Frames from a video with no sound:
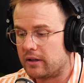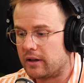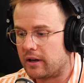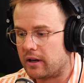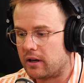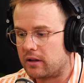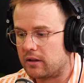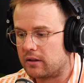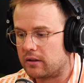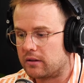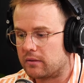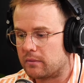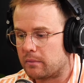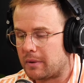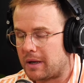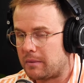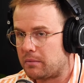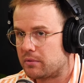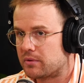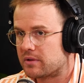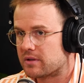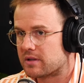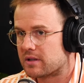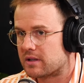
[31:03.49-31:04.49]
Like,
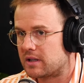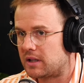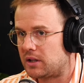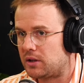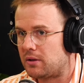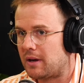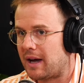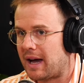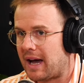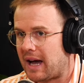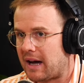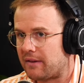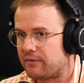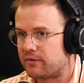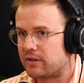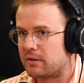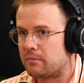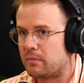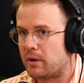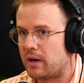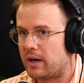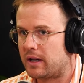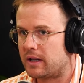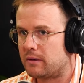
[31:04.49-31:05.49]
people just think you have to
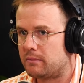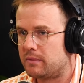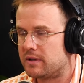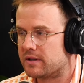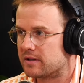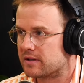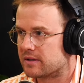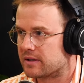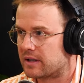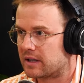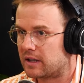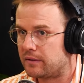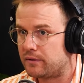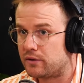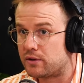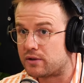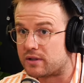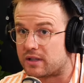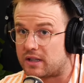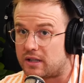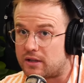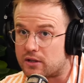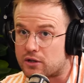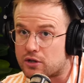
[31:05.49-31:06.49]
buy the business. Like if you
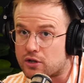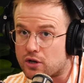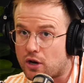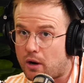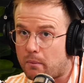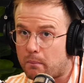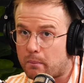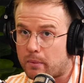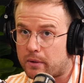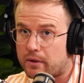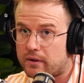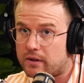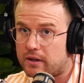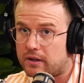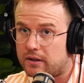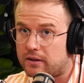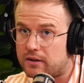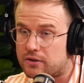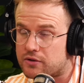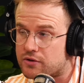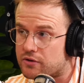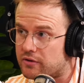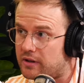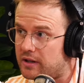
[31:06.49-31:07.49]
see the shop in
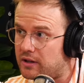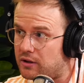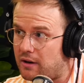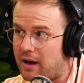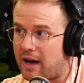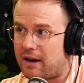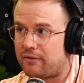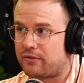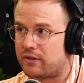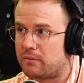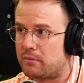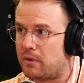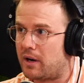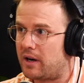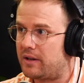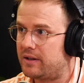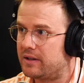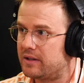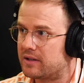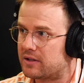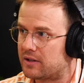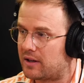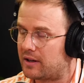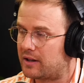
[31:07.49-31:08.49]
the street, you have to buy the
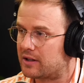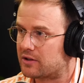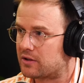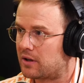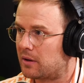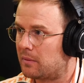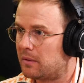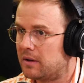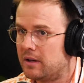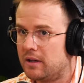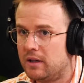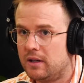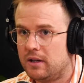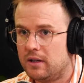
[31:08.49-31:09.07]
entire shop.